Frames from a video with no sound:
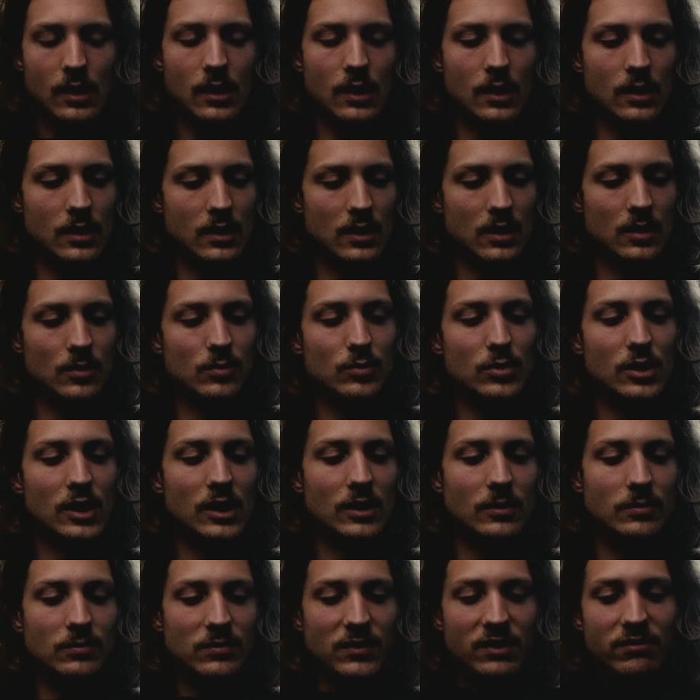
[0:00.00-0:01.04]

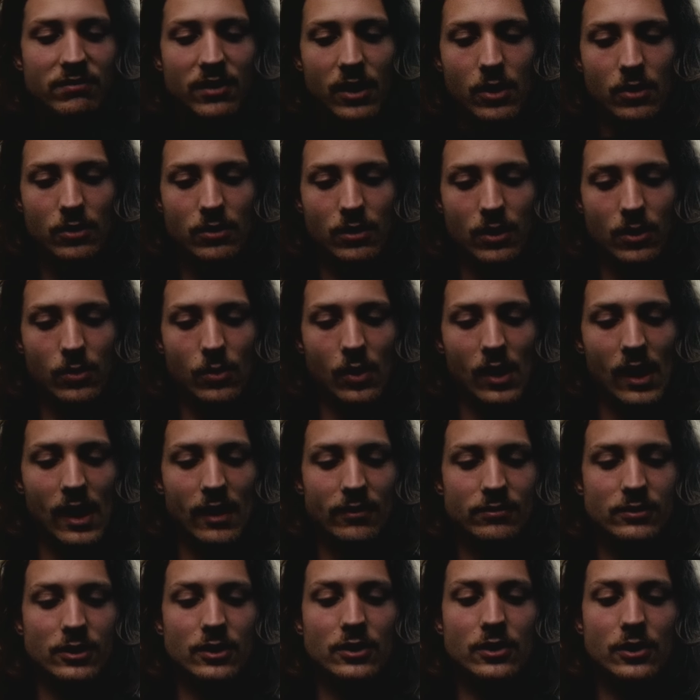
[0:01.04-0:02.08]
But the Velcro will
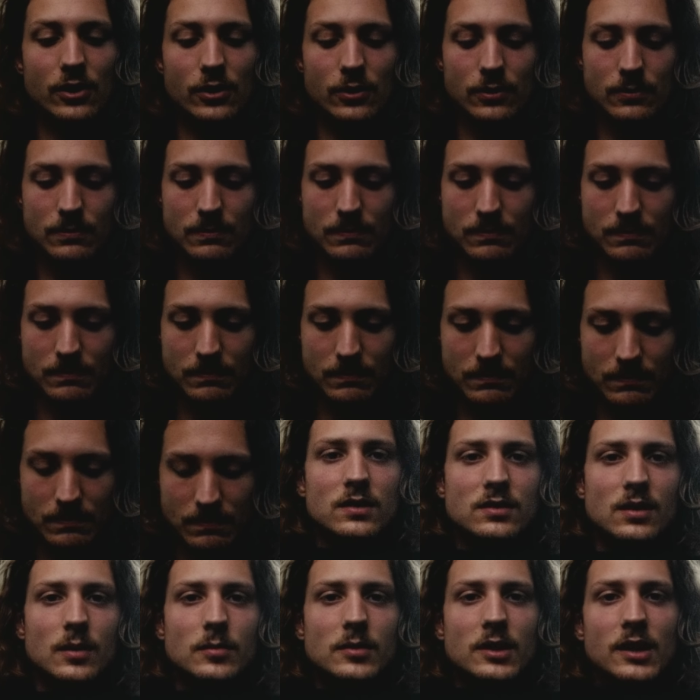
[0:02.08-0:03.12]
have to do.
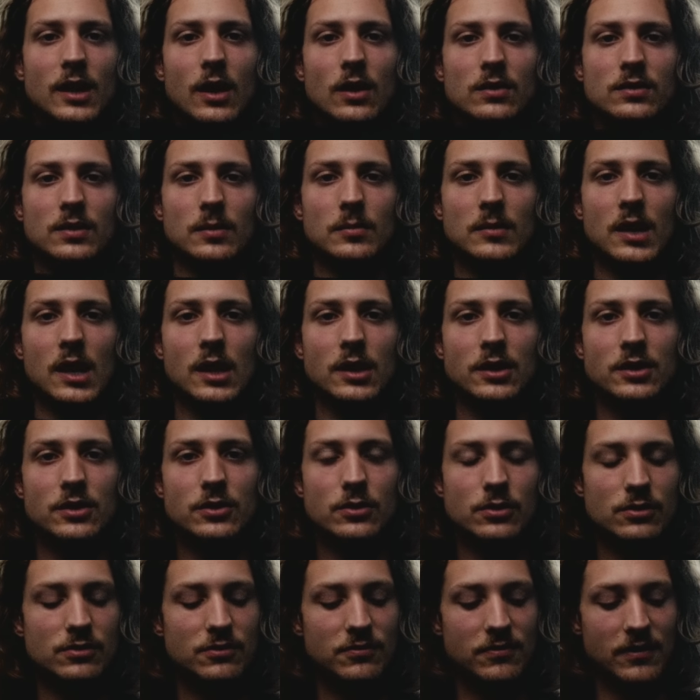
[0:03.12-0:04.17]
Something else I'm not a
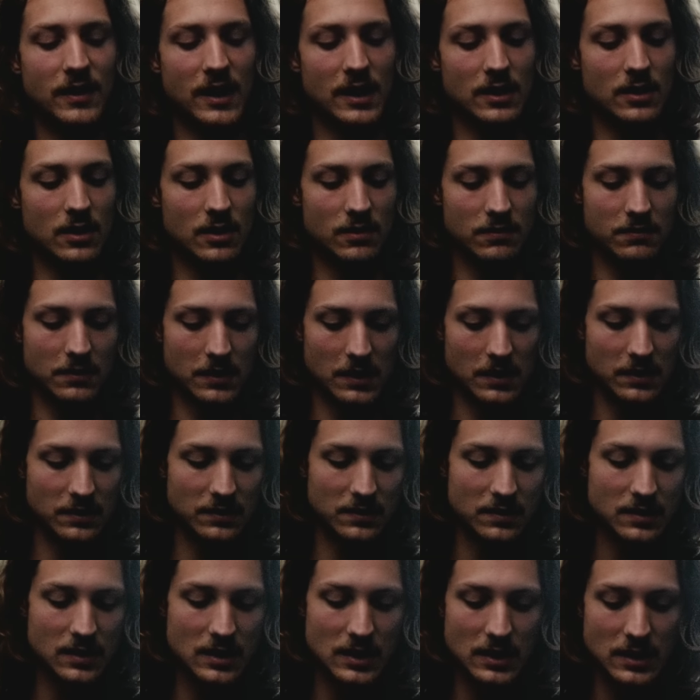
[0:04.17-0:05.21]
huge fan of
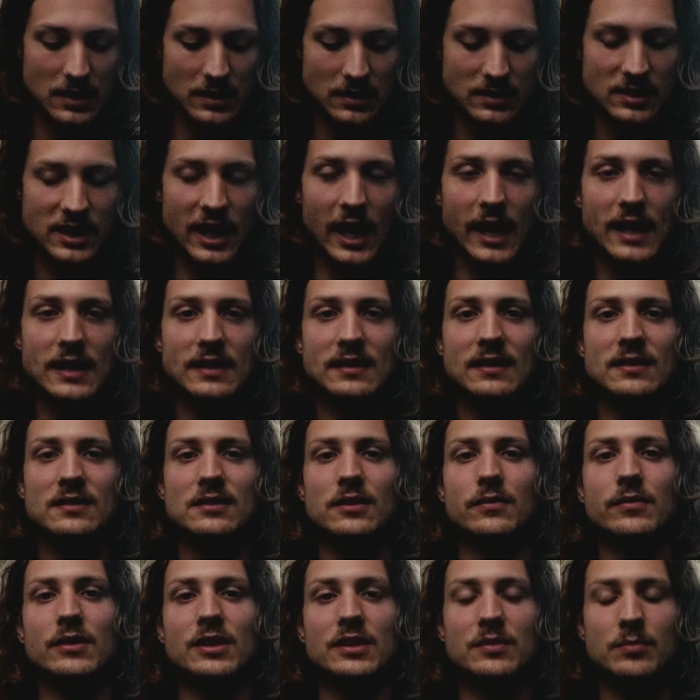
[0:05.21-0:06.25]
is the tightness
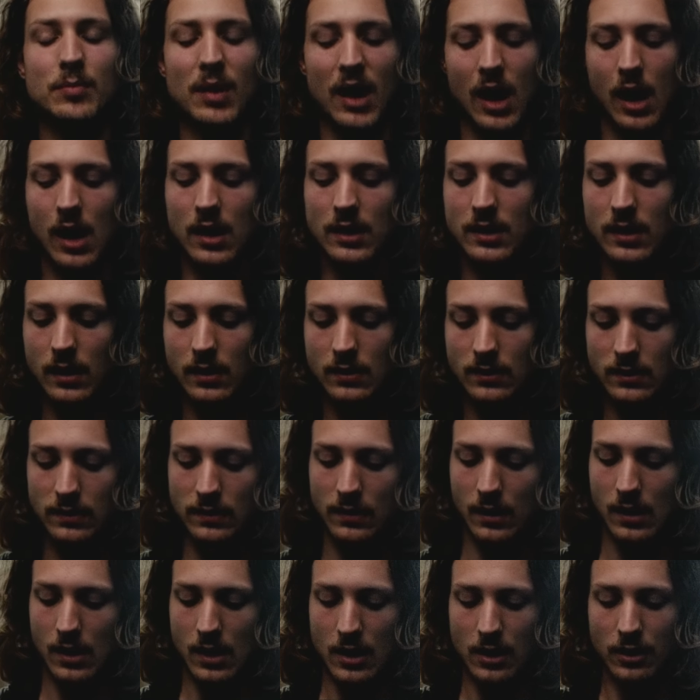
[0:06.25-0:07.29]
of these pockets.
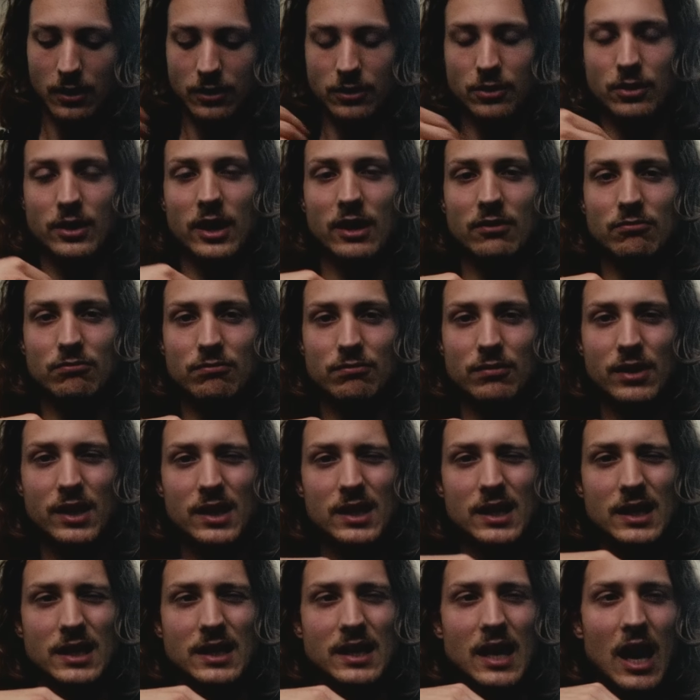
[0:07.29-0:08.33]
You can
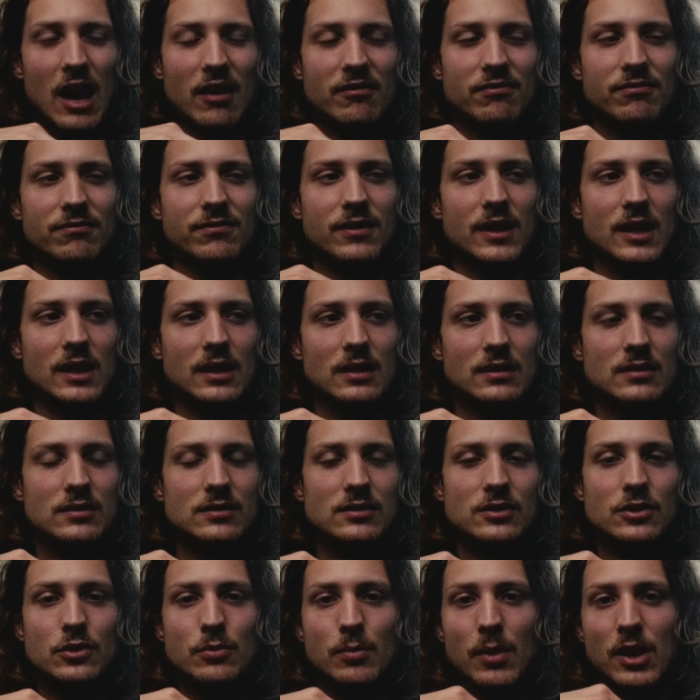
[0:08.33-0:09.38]
really not fit
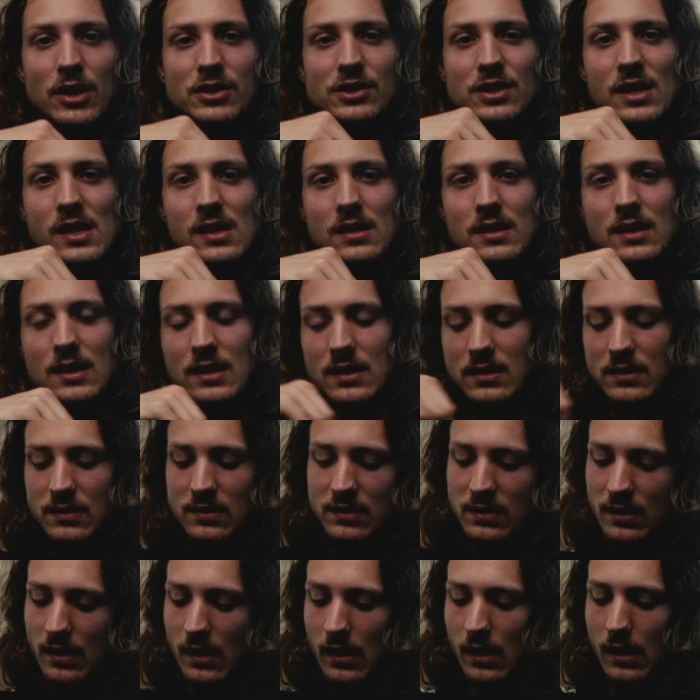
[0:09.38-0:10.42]
too much in
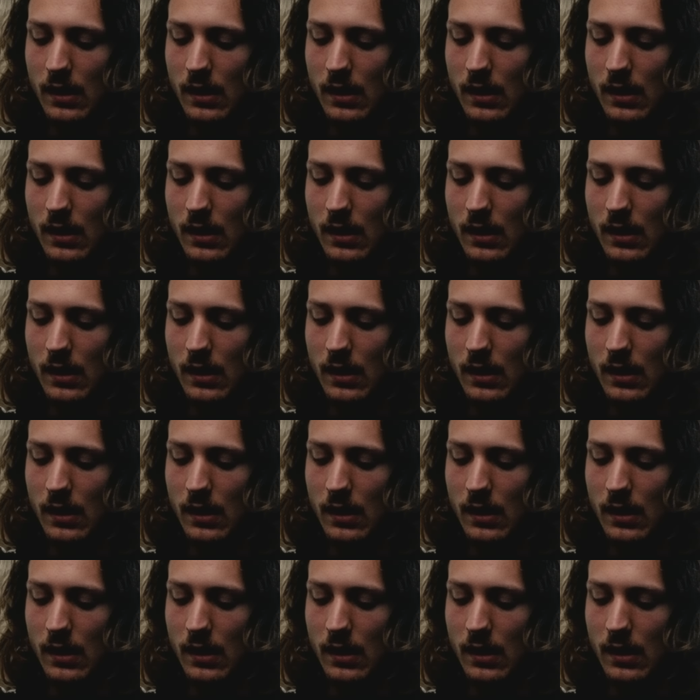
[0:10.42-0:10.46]
these.